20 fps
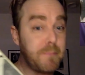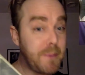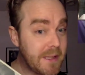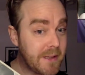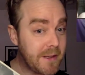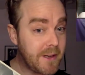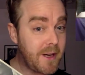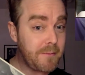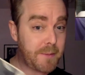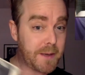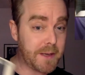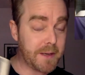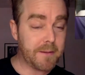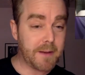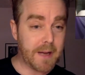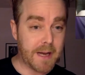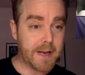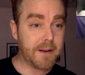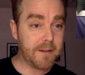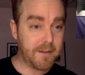it up
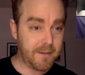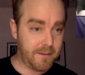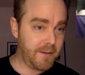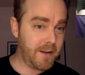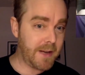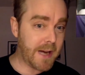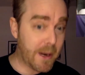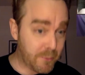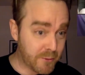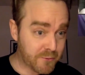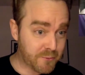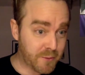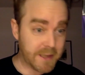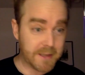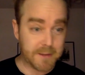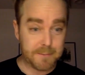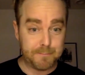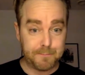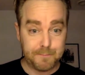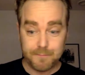and I was right.
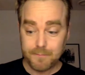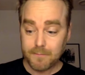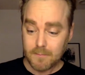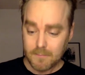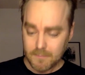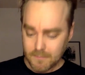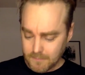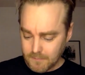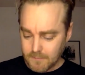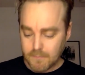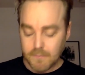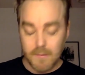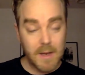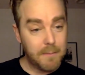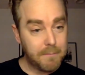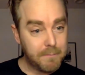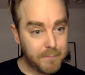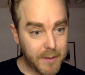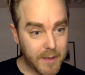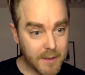
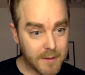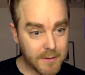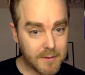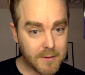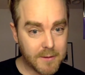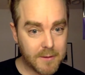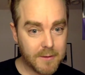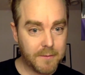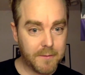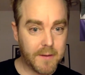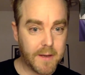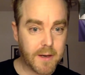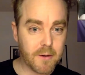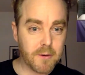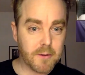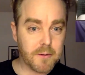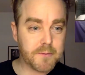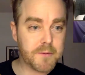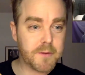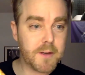But
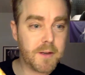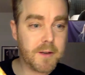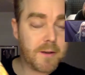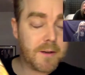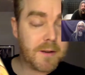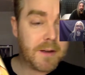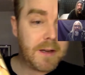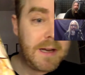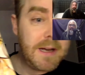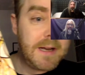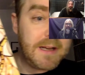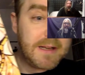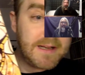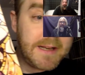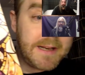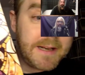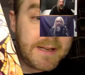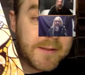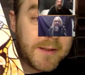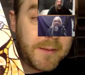it
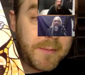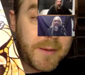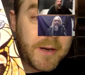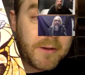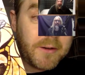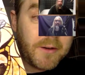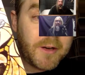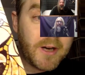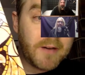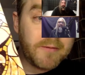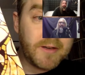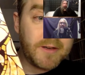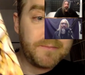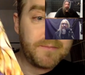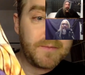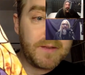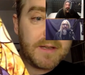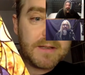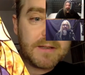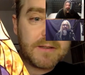is an American cover.
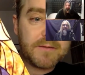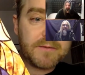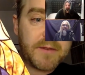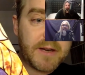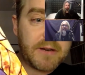It's very